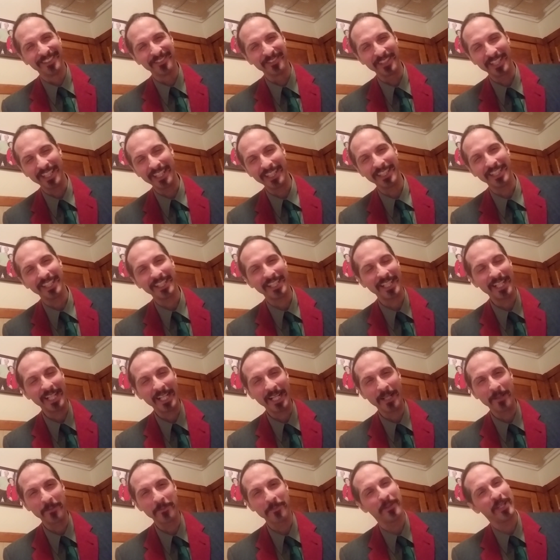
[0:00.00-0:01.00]
but
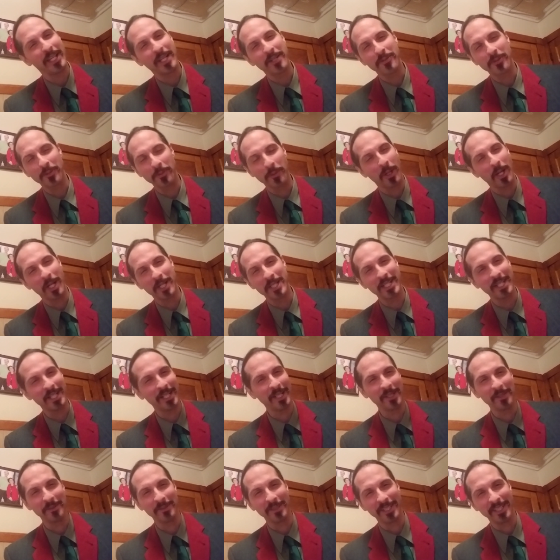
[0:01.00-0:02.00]
uh, thanks for watching
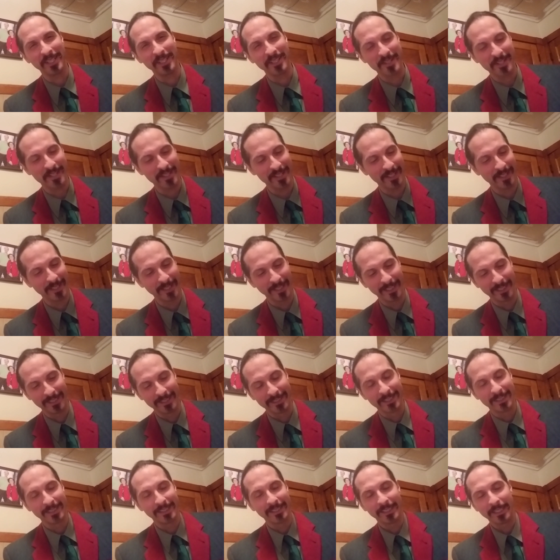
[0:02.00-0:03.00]
anyways.
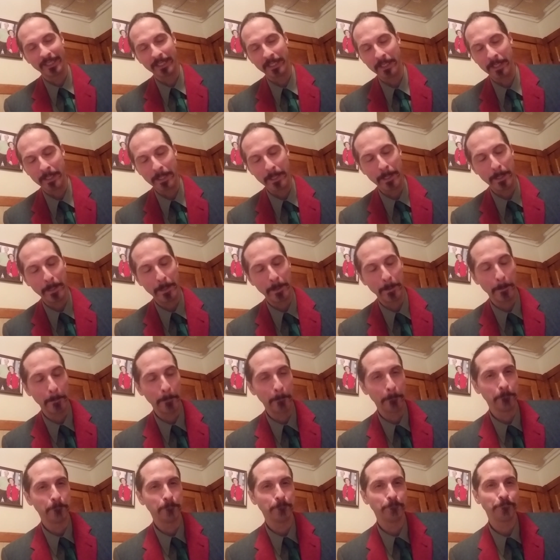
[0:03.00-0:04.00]

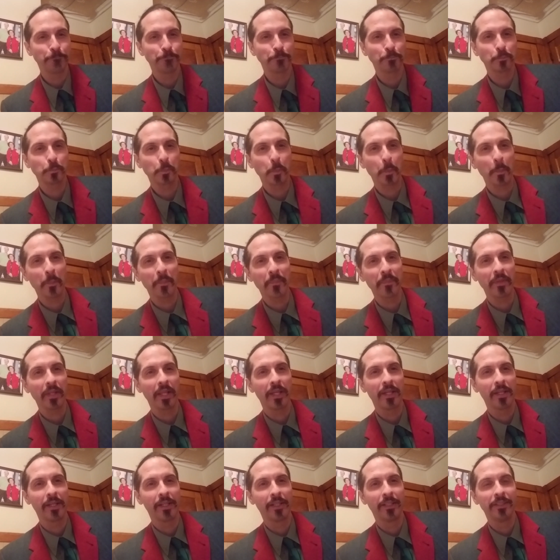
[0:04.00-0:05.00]
Um,
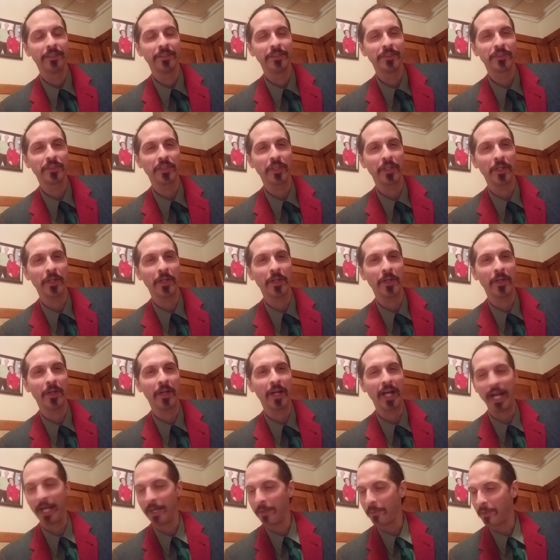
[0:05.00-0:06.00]
so,
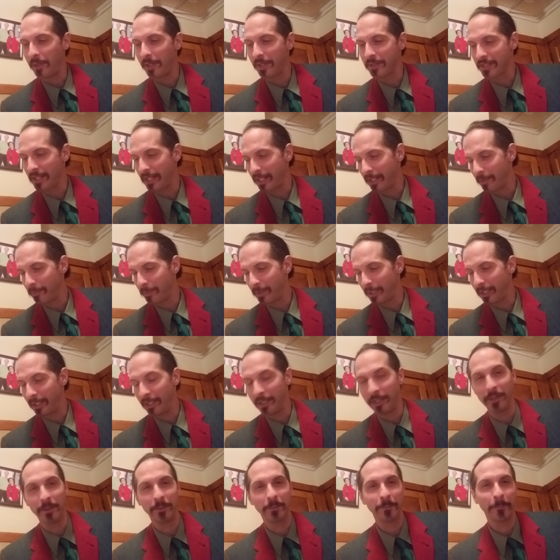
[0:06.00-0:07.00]
I want to talk
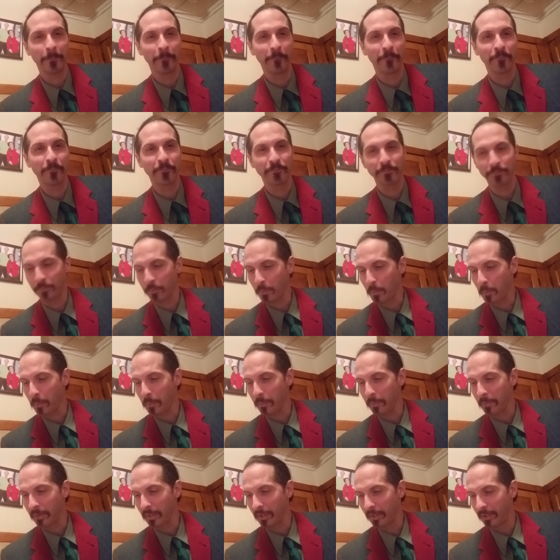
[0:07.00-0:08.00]
about...
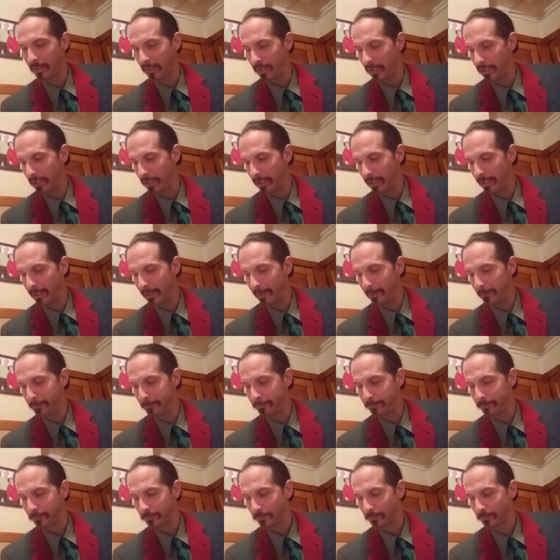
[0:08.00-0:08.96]
Um,